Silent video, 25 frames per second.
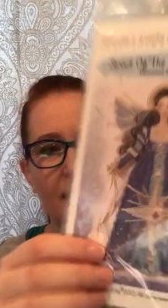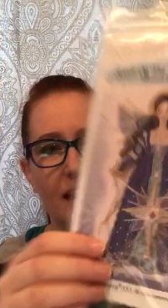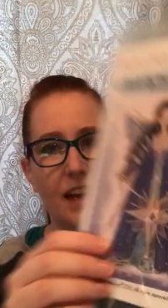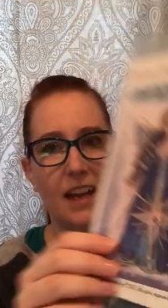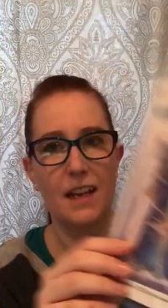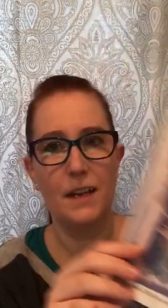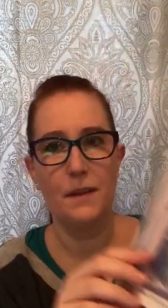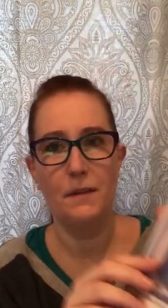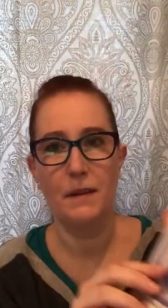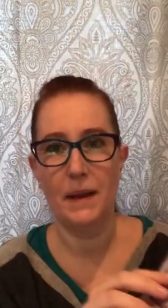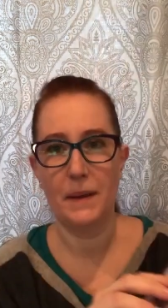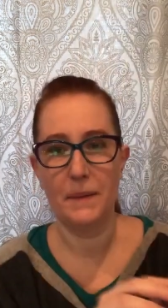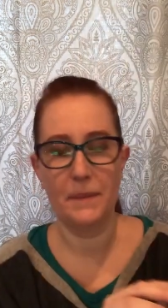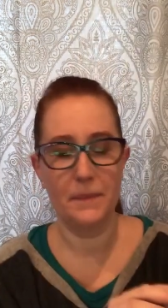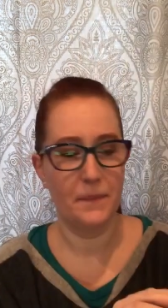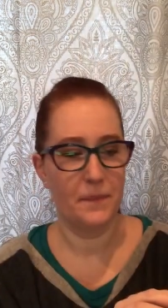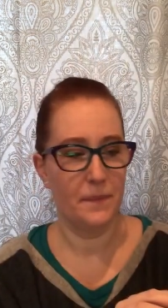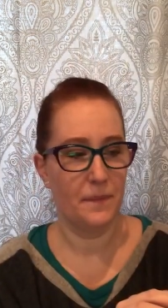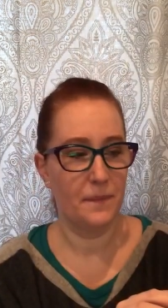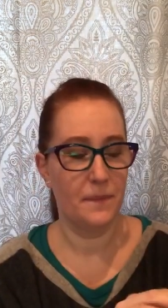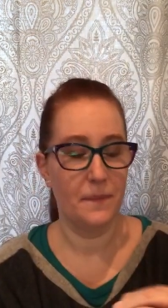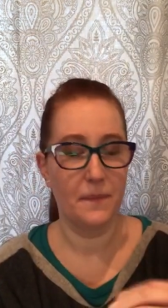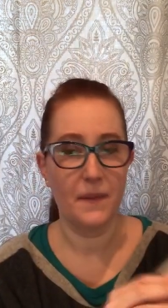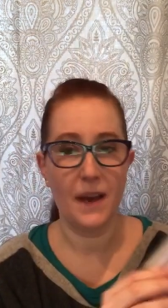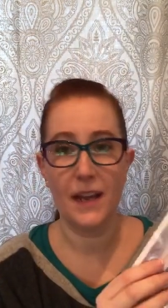anyway,
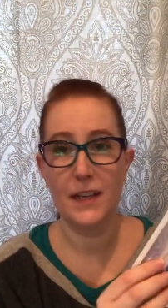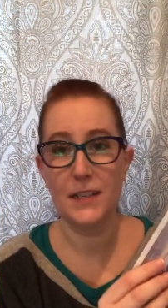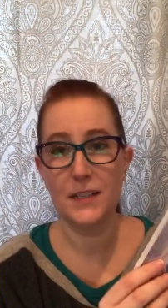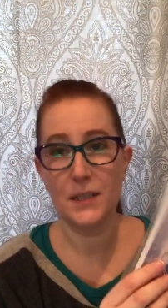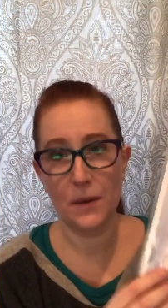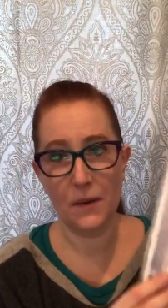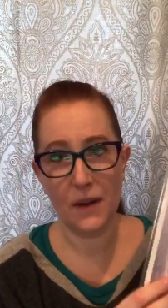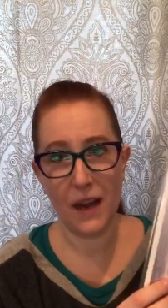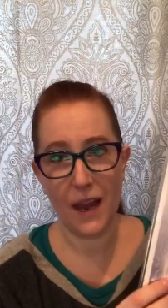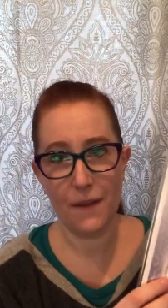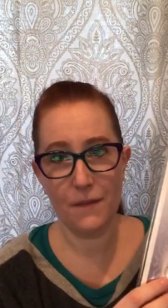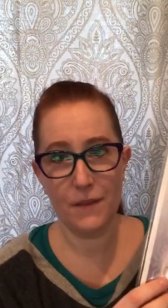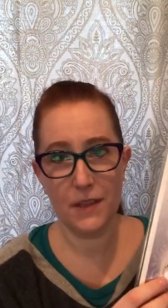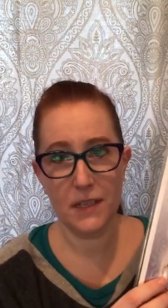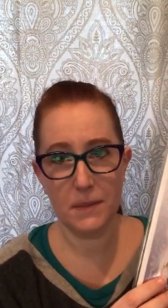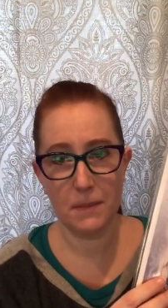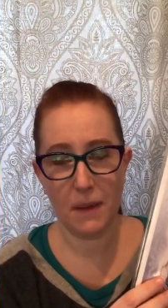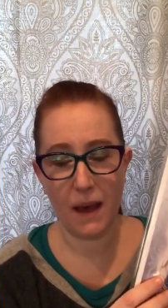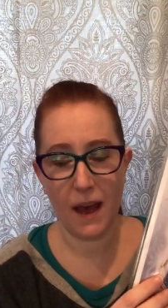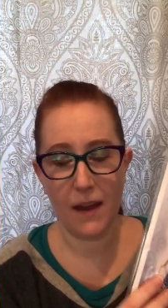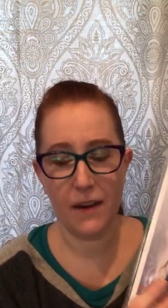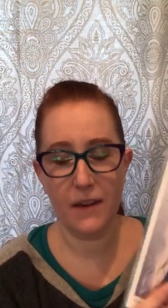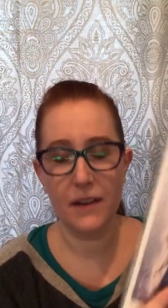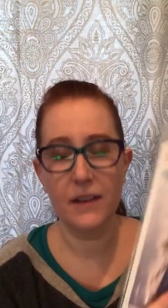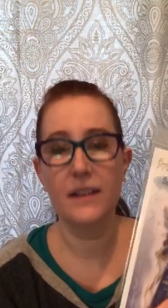I don't have this
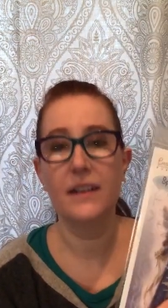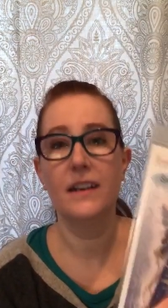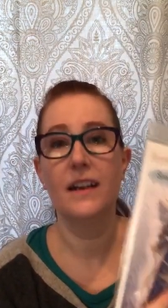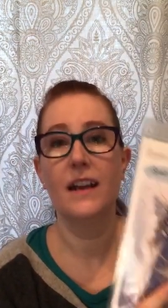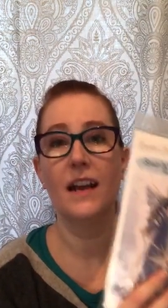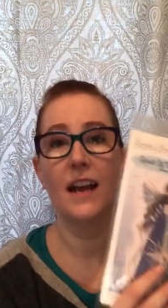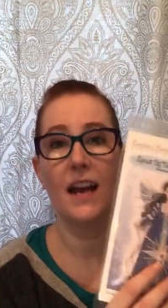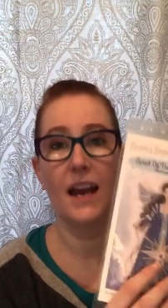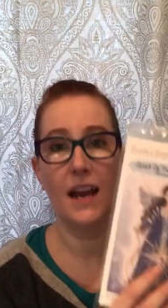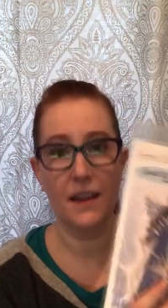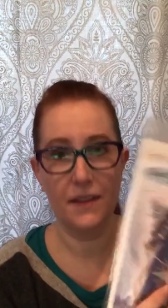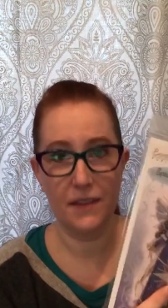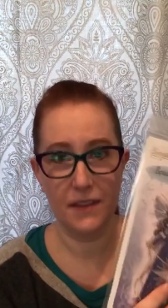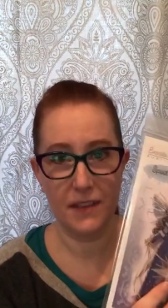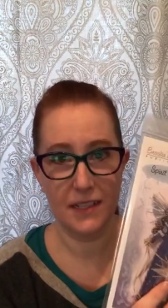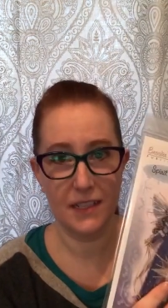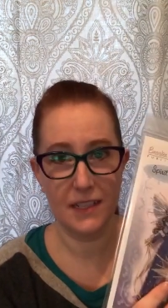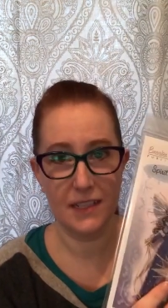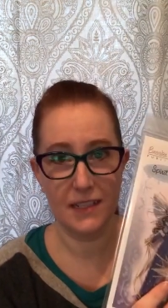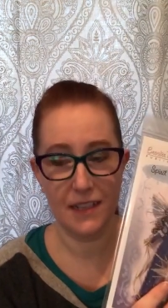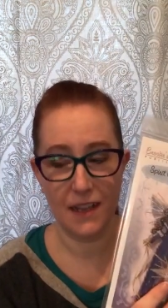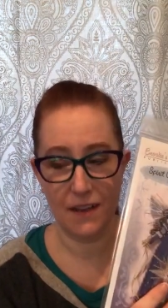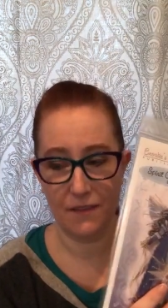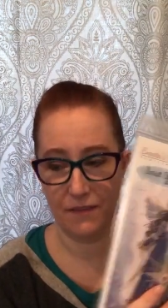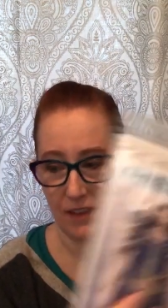pattern, and this
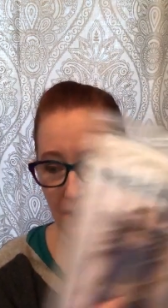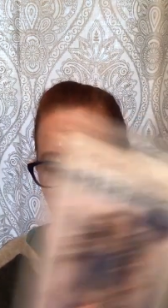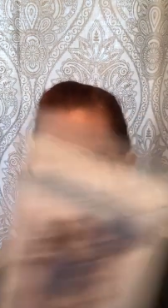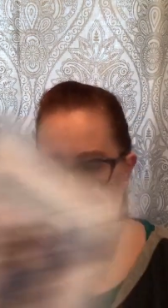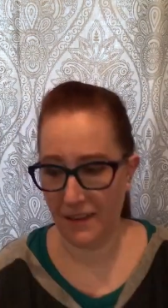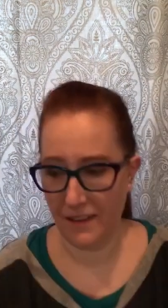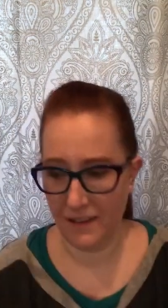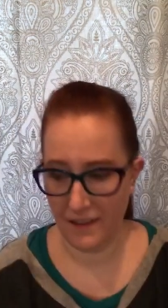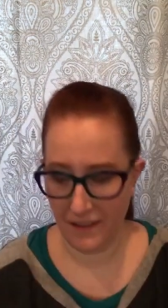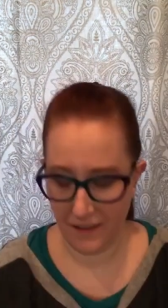is lovely.